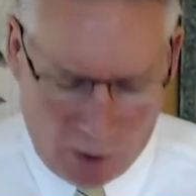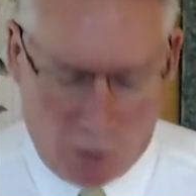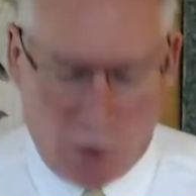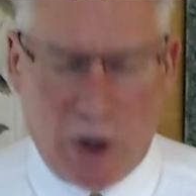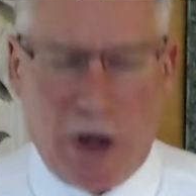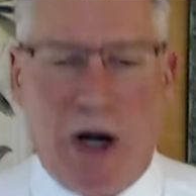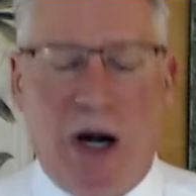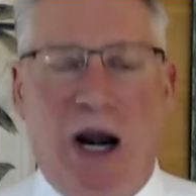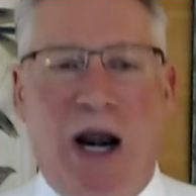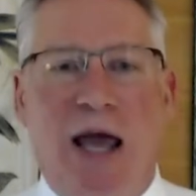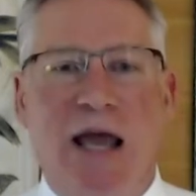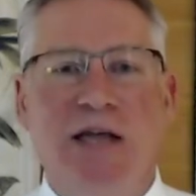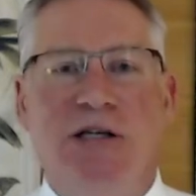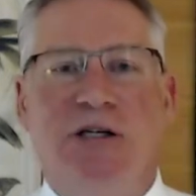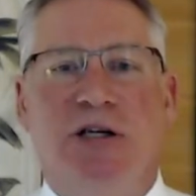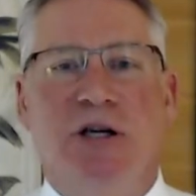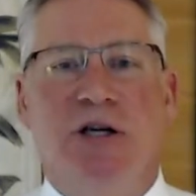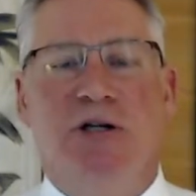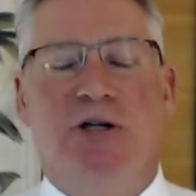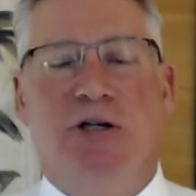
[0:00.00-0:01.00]

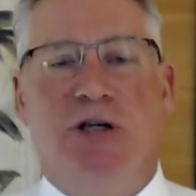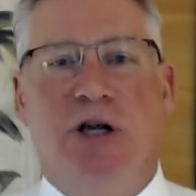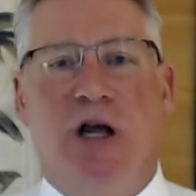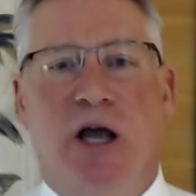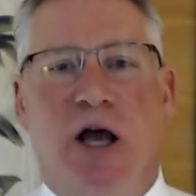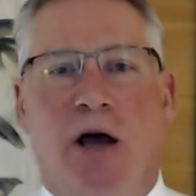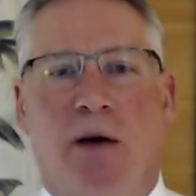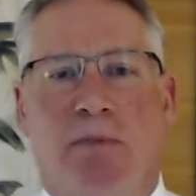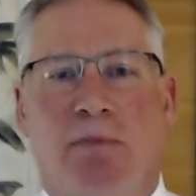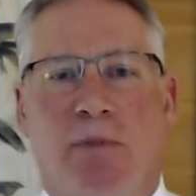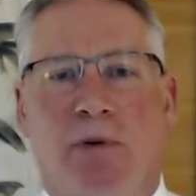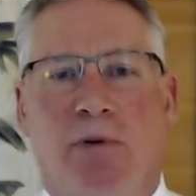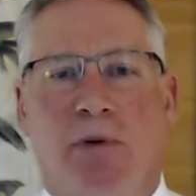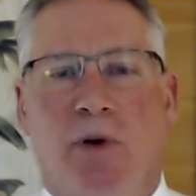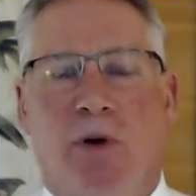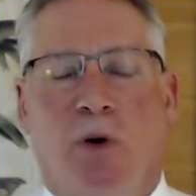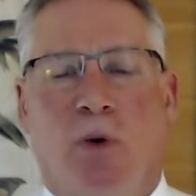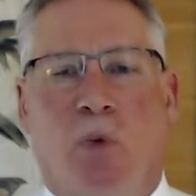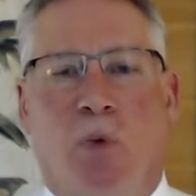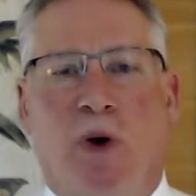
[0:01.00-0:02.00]
relationship
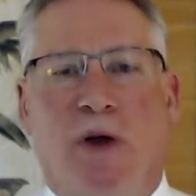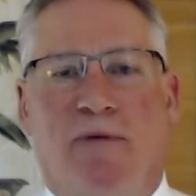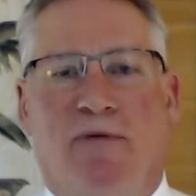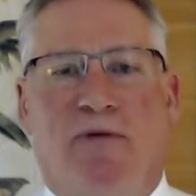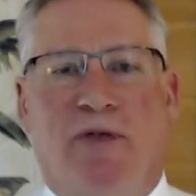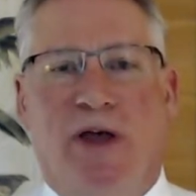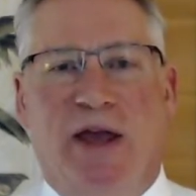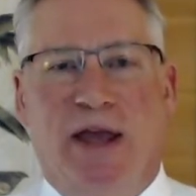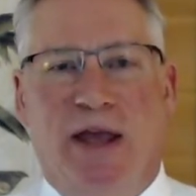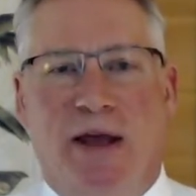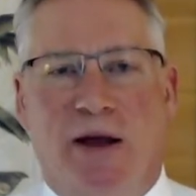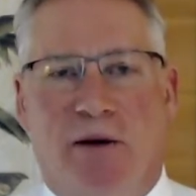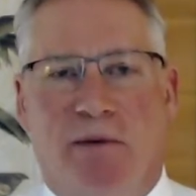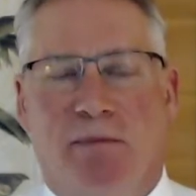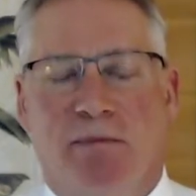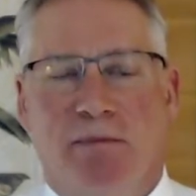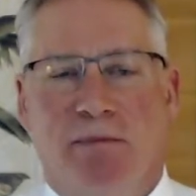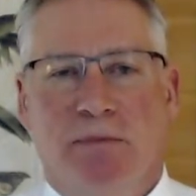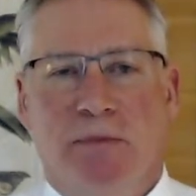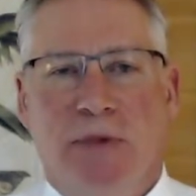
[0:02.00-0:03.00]
with them.
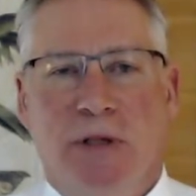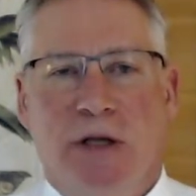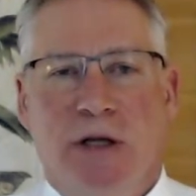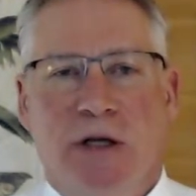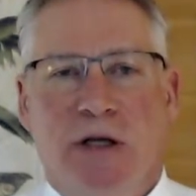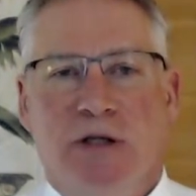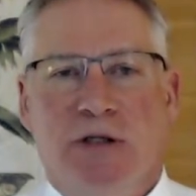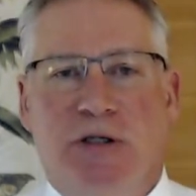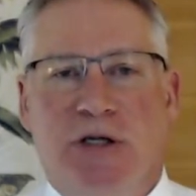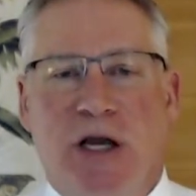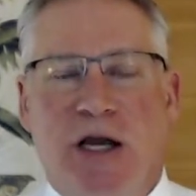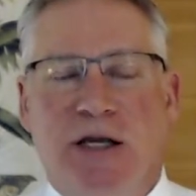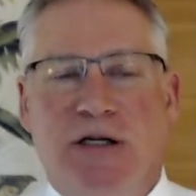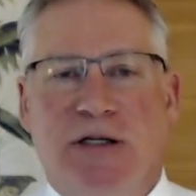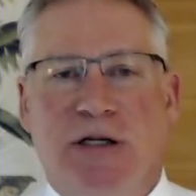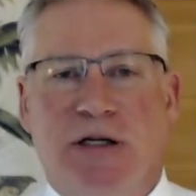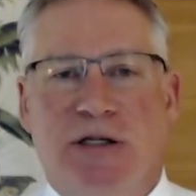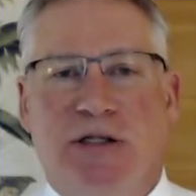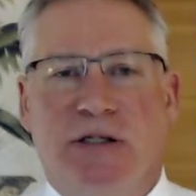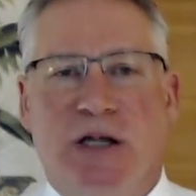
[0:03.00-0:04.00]

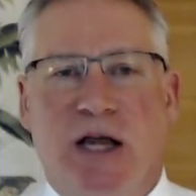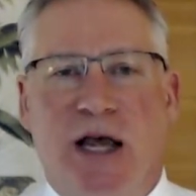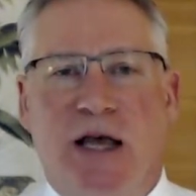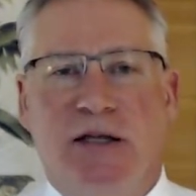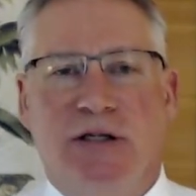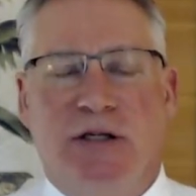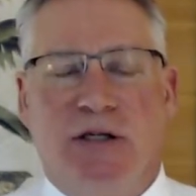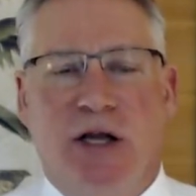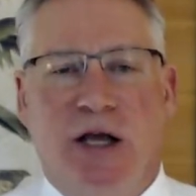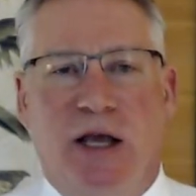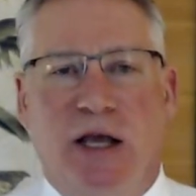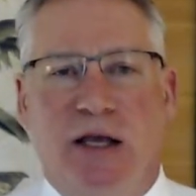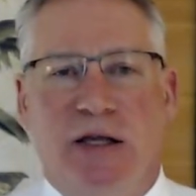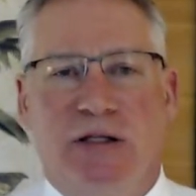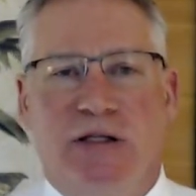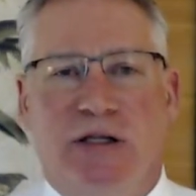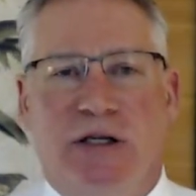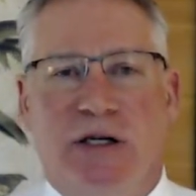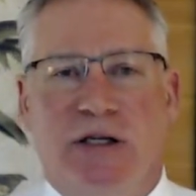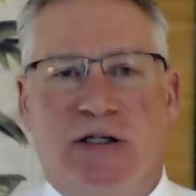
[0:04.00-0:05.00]
Jesus says to
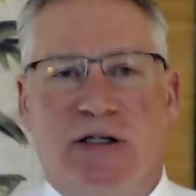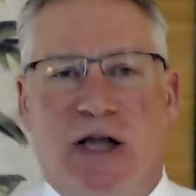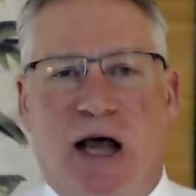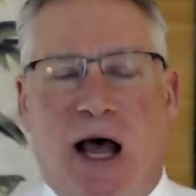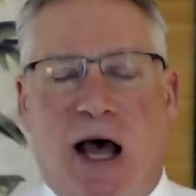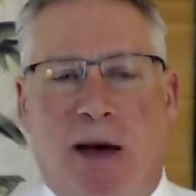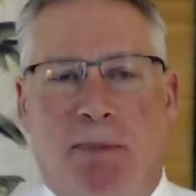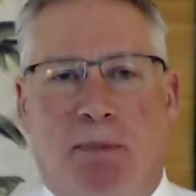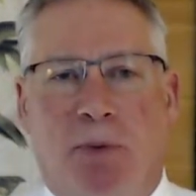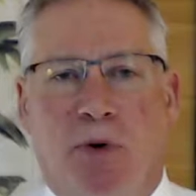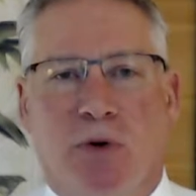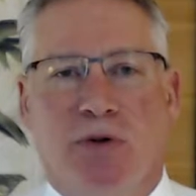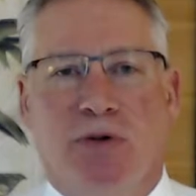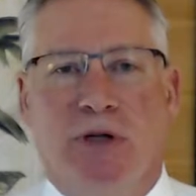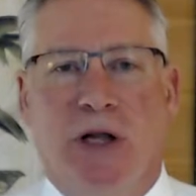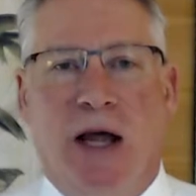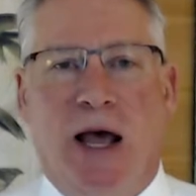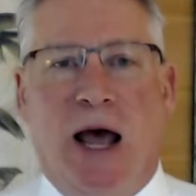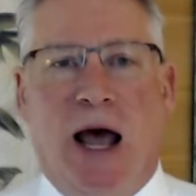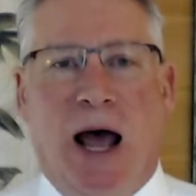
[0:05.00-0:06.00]
his disciples,
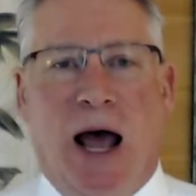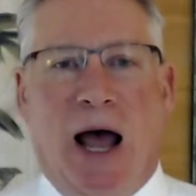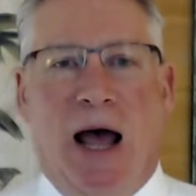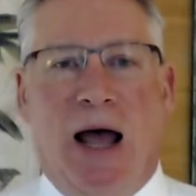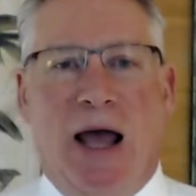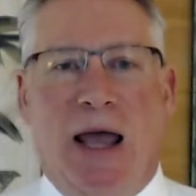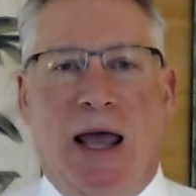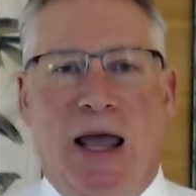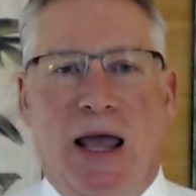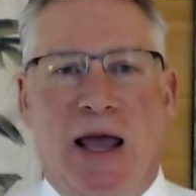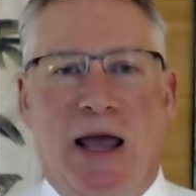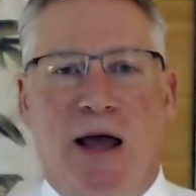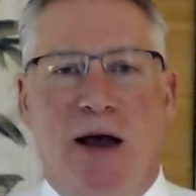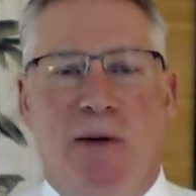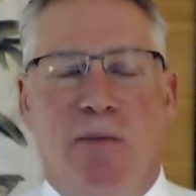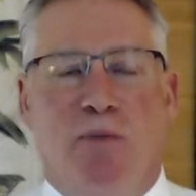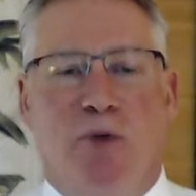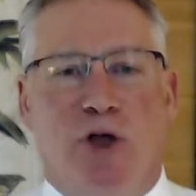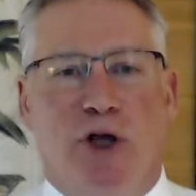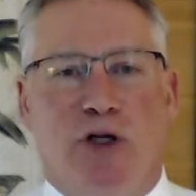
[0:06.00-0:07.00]
I
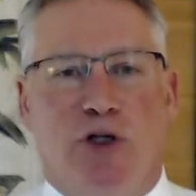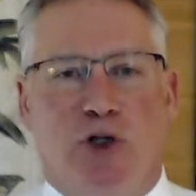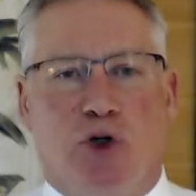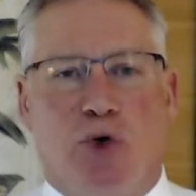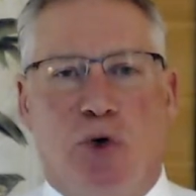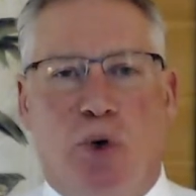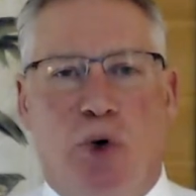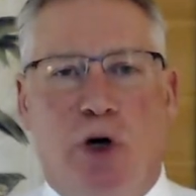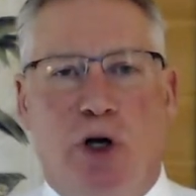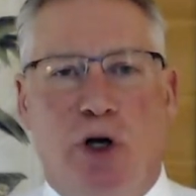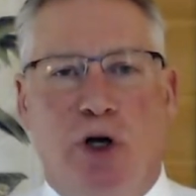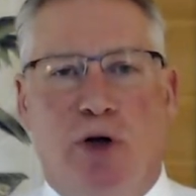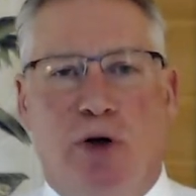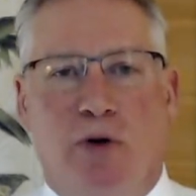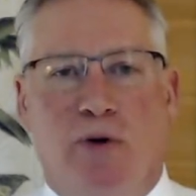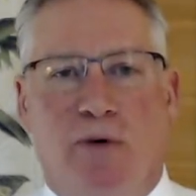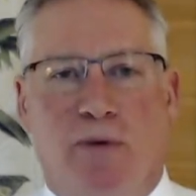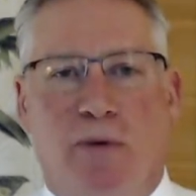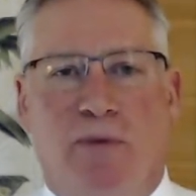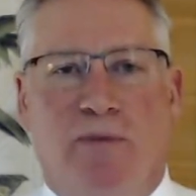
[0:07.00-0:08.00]
am the
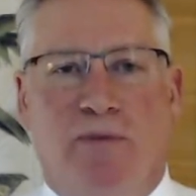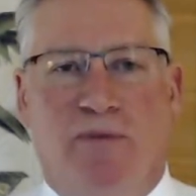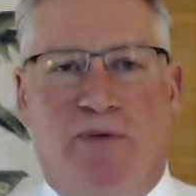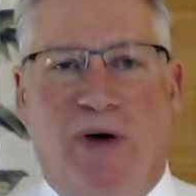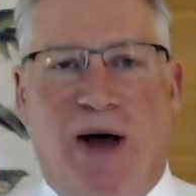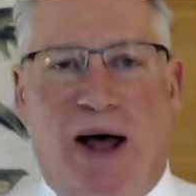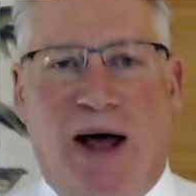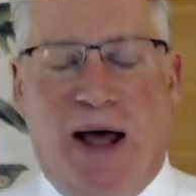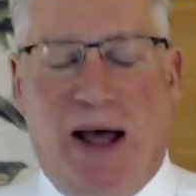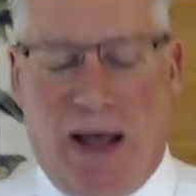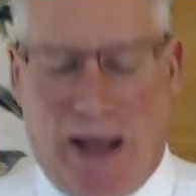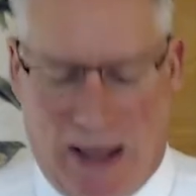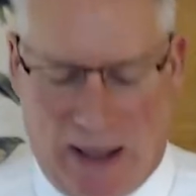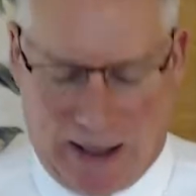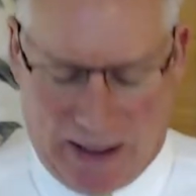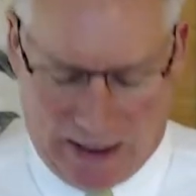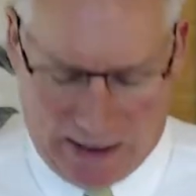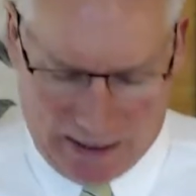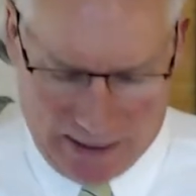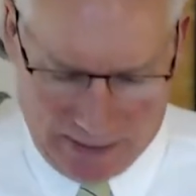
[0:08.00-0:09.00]
true vine.